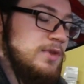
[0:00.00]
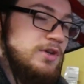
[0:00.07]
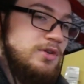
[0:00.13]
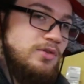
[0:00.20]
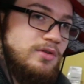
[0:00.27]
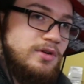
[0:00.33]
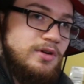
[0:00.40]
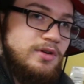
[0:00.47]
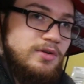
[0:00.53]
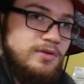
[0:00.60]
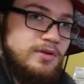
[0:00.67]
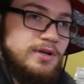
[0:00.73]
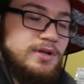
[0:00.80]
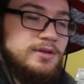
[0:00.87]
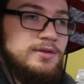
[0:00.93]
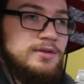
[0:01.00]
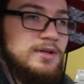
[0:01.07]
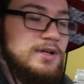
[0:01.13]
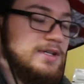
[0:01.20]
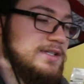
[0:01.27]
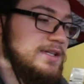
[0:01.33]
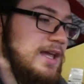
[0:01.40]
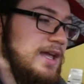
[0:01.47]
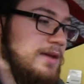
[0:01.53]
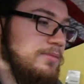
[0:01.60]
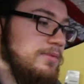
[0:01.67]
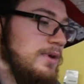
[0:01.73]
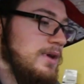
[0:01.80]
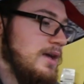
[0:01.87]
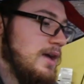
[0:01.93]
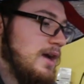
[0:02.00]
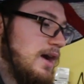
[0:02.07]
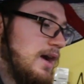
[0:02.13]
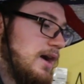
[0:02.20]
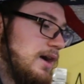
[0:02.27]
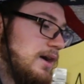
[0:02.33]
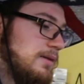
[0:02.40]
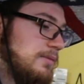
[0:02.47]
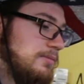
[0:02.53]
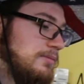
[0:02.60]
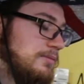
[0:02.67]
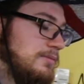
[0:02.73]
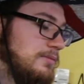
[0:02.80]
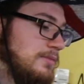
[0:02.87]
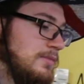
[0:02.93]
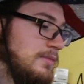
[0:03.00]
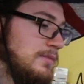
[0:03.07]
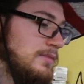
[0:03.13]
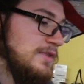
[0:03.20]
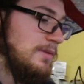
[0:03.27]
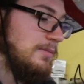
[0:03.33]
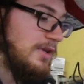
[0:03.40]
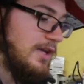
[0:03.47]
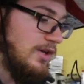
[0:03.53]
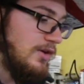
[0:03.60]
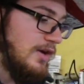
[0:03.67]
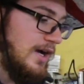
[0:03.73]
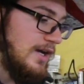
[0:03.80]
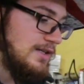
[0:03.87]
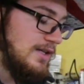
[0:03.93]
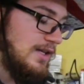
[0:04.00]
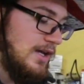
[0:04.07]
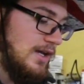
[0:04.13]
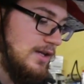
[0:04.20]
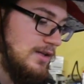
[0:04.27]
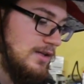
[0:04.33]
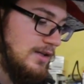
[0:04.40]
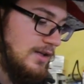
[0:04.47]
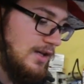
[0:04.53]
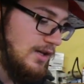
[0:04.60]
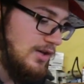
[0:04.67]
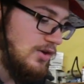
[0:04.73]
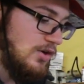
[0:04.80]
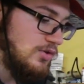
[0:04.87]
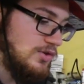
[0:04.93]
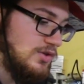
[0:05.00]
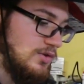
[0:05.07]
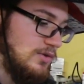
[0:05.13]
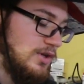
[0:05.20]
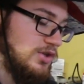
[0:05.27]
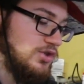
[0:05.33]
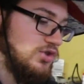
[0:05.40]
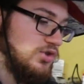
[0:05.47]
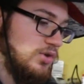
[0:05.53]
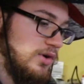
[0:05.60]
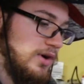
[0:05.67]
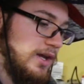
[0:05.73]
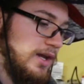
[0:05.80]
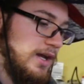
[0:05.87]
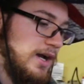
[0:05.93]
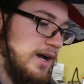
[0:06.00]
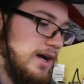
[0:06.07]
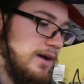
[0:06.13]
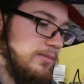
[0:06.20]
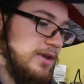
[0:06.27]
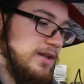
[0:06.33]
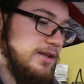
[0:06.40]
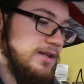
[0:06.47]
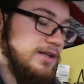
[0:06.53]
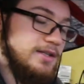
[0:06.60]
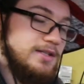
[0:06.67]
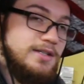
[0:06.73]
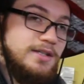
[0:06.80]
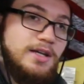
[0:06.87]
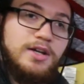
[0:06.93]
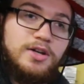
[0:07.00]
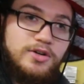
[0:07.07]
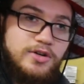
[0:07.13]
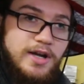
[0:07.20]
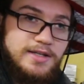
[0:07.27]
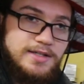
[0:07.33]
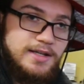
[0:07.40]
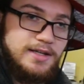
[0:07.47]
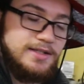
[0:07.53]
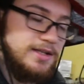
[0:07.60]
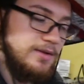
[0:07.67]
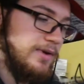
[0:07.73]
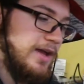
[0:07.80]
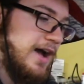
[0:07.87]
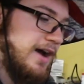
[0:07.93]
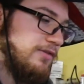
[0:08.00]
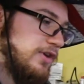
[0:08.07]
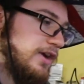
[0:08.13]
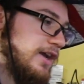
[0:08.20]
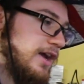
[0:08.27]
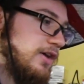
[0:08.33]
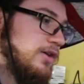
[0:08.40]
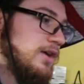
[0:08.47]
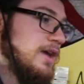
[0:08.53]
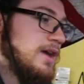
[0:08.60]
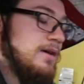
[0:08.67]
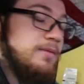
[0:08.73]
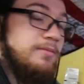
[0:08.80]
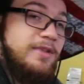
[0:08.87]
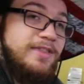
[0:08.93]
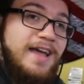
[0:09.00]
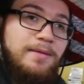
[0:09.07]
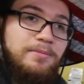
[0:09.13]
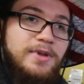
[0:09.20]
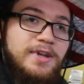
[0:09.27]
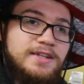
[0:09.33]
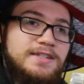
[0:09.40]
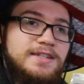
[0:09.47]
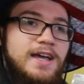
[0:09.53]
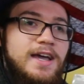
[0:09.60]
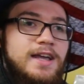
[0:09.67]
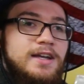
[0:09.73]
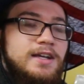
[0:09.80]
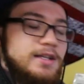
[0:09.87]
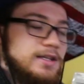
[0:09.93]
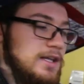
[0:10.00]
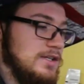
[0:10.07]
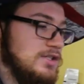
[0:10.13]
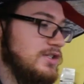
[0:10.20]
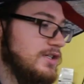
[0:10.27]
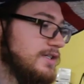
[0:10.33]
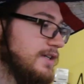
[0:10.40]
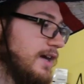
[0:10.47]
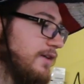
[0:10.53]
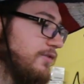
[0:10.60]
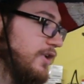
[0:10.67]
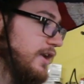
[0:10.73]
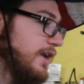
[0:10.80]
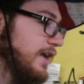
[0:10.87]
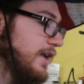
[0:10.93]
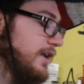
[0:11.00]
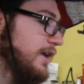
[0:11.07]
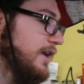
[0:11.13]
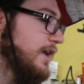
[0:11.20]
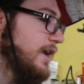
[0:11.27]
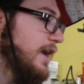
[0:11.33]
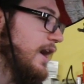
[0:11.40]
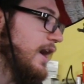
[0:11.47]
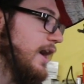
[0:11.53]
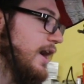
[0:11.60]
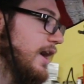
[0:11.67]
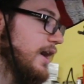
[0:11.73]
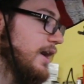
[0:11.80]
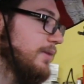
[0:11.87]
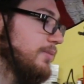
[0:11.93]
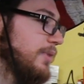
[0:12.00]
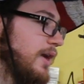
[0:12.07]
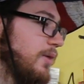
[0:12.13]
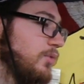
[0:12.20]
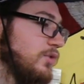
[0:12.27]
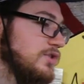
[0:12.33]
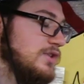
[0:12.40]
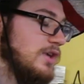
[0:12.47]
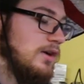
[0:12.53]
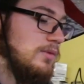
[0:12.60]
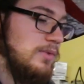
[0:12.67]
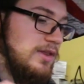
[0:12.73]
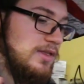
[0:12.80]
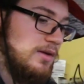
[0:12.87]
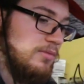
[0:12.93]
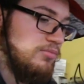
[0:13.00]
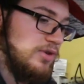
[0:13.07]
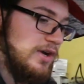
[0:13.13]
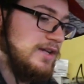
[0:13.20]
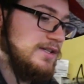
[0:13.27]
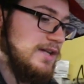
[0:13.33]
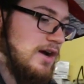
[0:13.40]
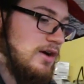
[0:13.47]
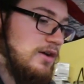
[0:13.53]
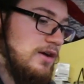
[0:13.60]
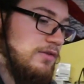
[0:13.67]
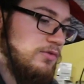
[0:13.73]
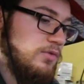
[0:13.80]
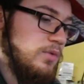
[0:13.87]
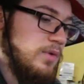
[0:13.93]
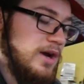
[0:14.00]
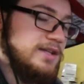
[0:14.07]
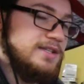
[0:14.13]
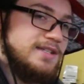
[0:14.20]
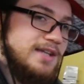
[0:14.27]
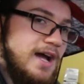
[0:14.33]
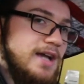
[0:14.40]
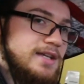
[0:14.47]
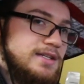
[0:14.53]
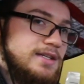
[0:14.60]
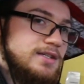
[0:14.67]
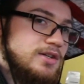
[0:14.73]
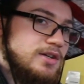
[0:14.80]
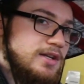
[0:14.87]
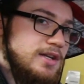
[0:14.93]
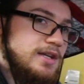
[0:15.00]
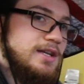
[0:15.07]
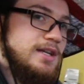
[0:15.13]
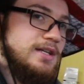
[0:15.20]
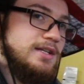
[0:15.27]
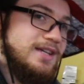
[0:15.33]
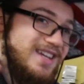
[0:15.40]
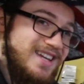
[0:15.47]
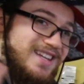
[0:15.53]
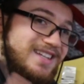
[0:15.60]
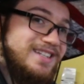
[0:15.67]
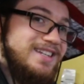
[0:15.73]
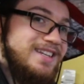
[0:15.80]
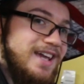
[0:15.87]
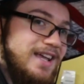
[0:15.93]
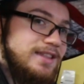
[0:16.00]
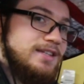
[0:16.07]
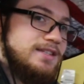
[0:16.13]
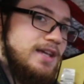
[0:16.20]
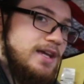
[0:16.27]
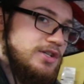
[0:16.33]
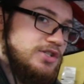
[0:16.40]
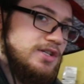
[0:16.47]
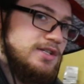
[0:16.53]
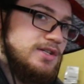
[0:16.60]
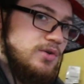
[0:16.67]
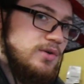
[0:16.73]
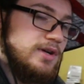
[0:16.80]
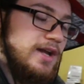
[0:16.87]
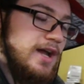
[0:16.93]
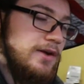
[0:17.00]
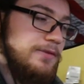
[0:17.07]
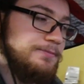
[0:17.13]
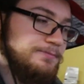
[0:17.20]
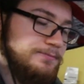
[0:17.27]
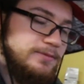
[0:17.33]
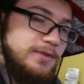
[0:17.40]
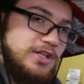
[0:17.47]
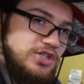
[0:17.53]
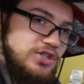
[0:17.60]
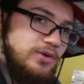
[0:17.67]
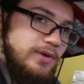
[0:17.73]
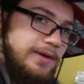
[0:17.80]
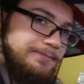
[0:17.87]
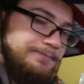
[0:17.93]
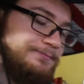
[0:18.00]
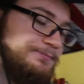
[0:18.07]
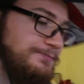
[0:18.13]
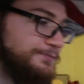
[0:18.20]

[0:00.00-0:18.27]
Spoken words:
your escape, something that you guys can go to and enjoy in this craziness that we have right now. But that being said, let's just dive right in, and we'll start with a breakdown of what sizes you're gonna need to get this engine torn down. Let's do it.